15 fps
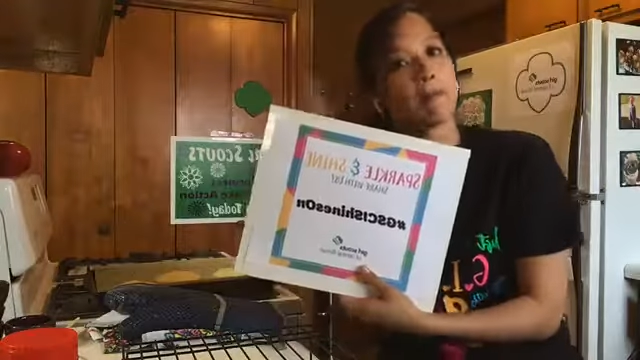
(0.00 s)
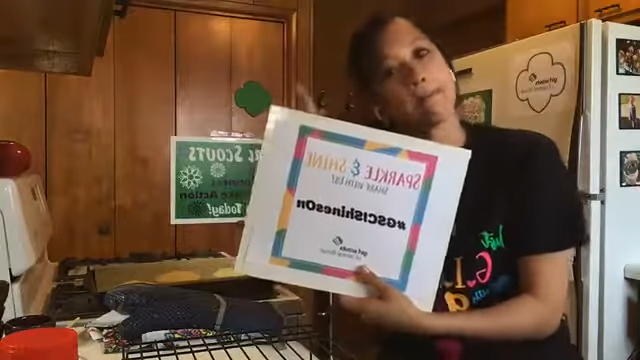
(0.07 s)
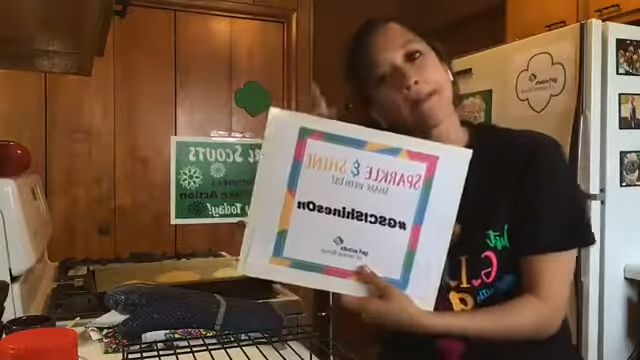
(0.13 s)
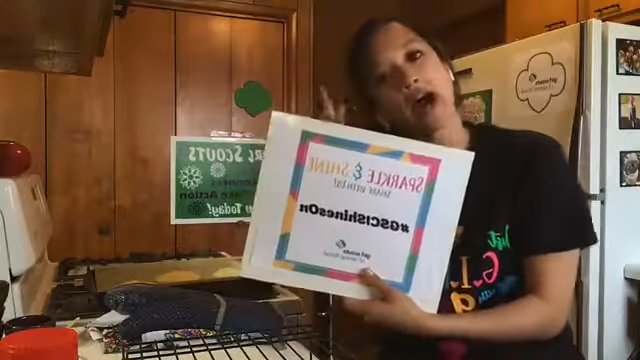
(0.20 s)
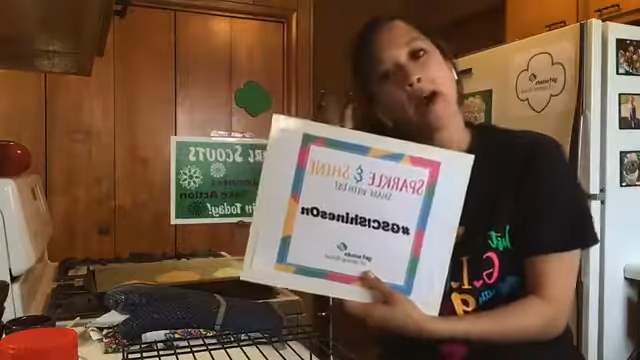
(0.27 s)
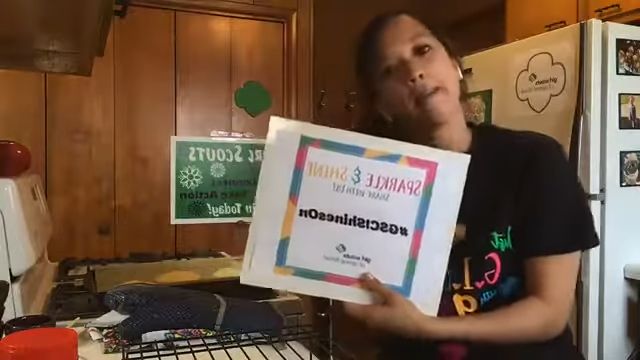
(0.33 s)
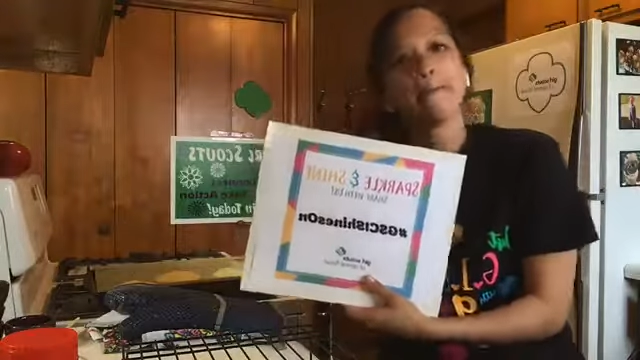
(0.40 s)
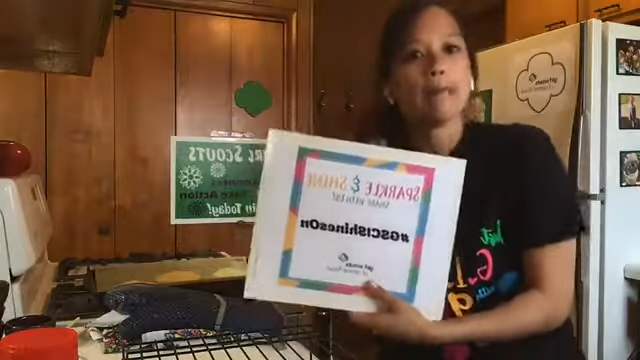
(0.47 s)

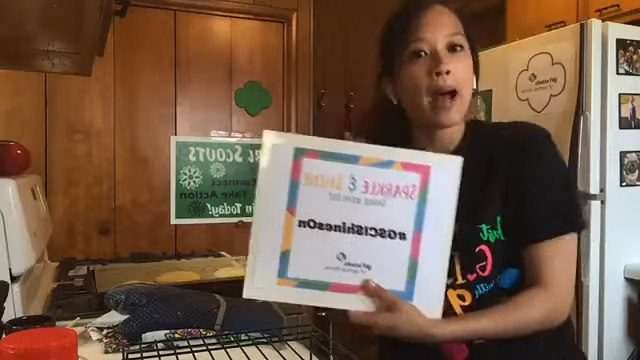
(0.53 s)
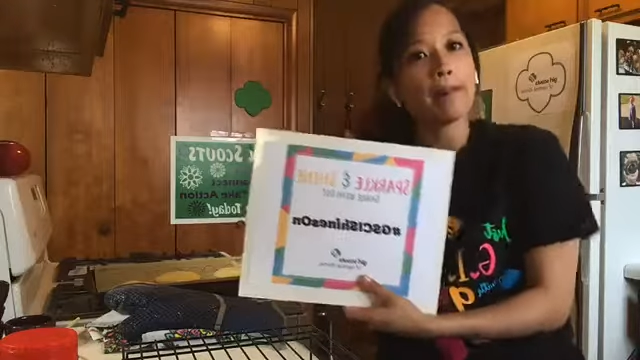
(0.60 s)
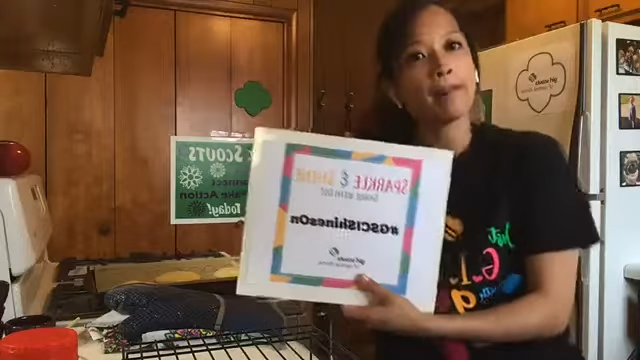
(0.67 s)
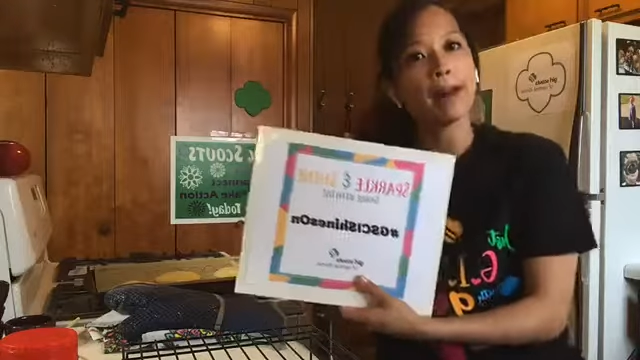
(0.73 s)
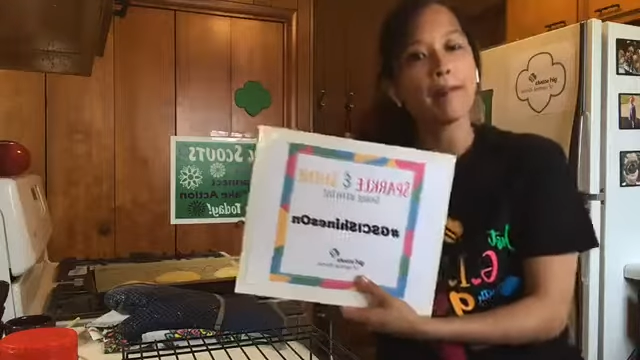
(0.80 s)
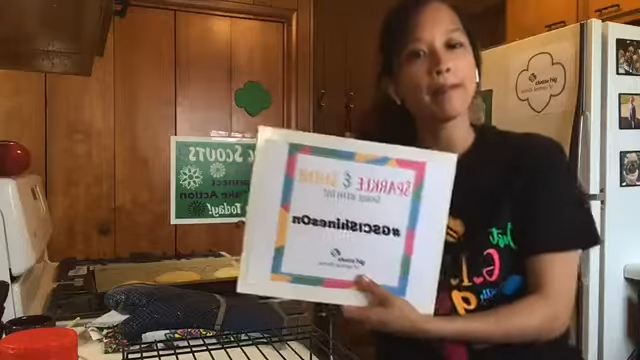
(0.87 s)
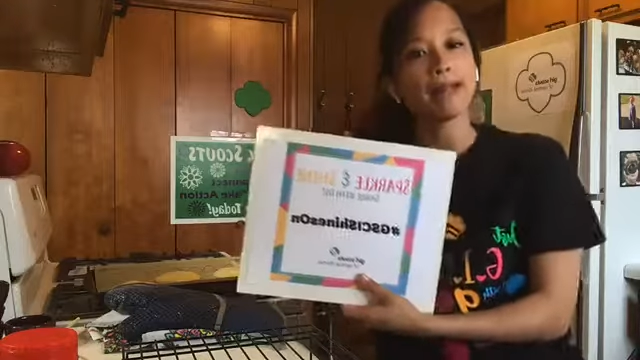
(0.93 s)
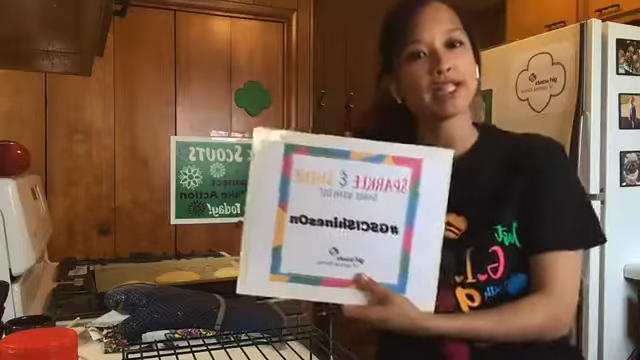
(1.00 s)

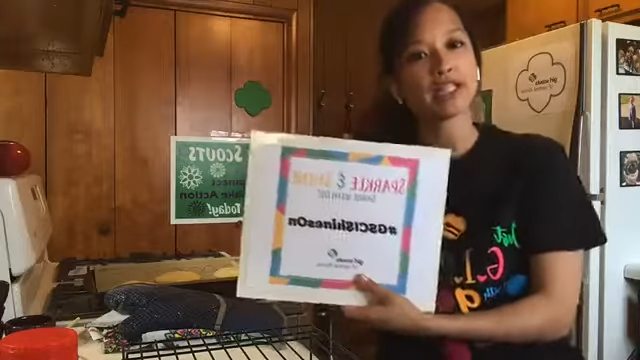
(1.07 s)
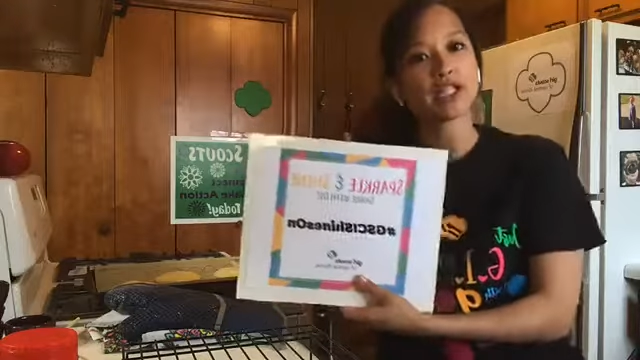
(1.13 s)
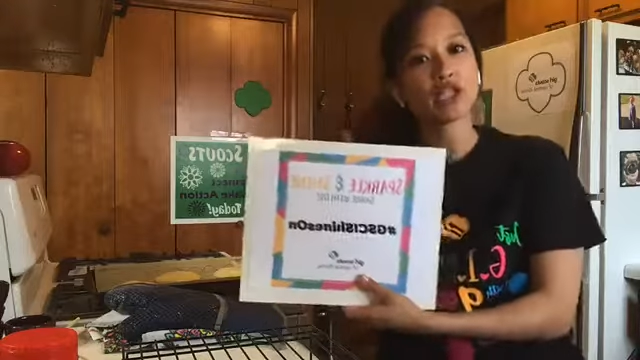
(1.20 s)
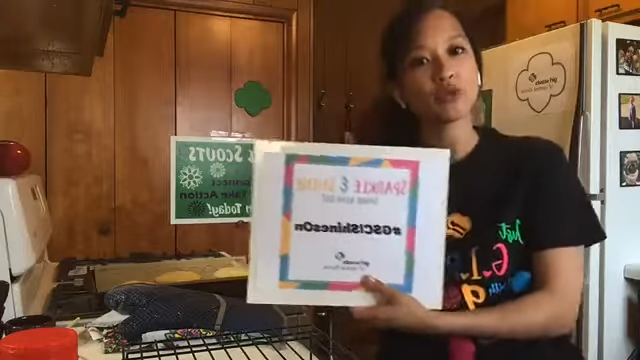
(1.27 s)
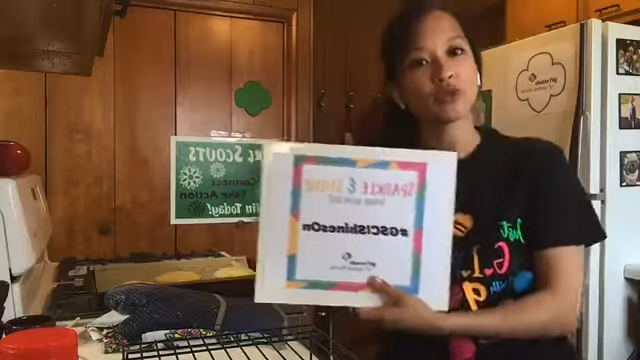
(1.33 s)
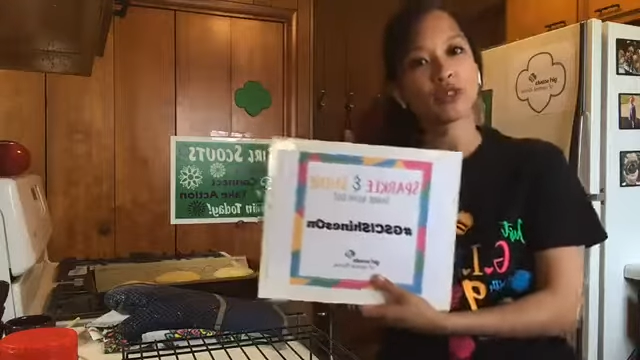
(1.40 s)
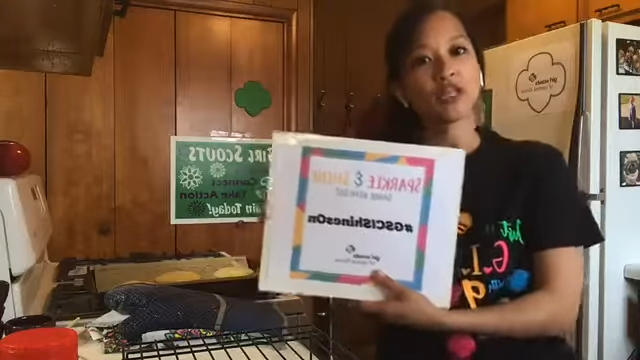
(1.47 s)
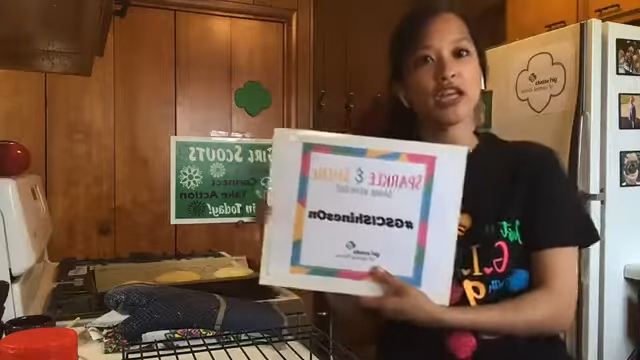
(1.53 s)
pop-up
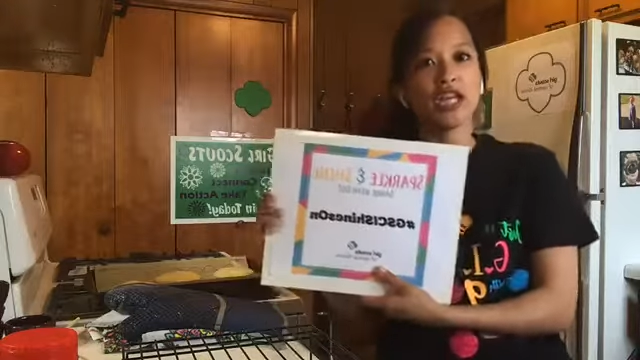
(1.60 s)
message when